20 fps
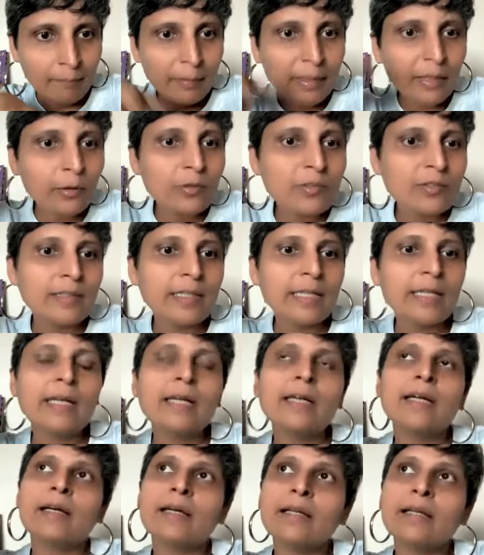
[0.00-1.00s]
because
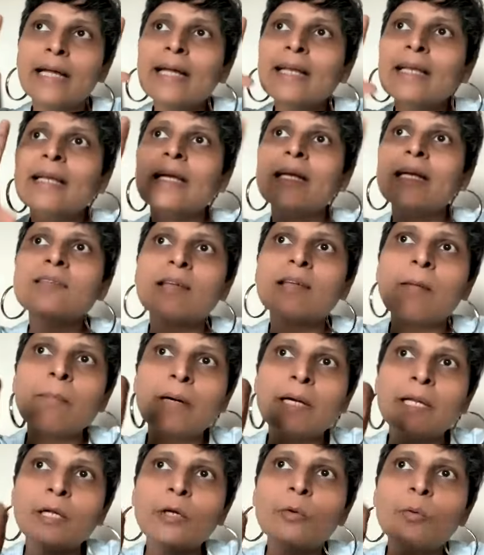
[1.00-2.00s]
they they need
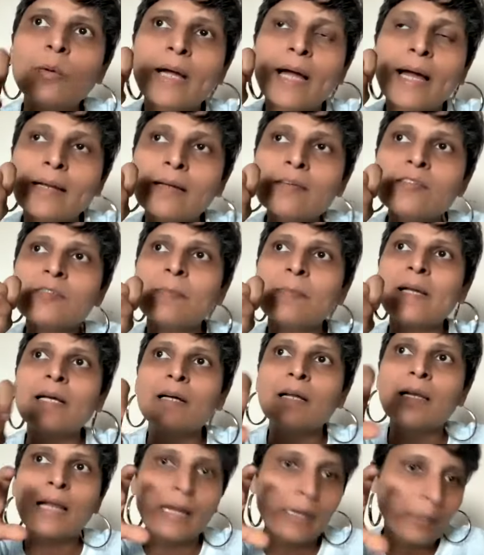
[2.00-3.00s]
somebody who can
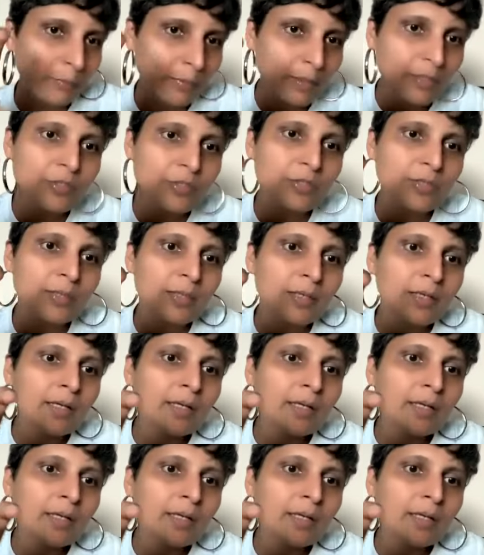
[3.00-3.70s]
speak a language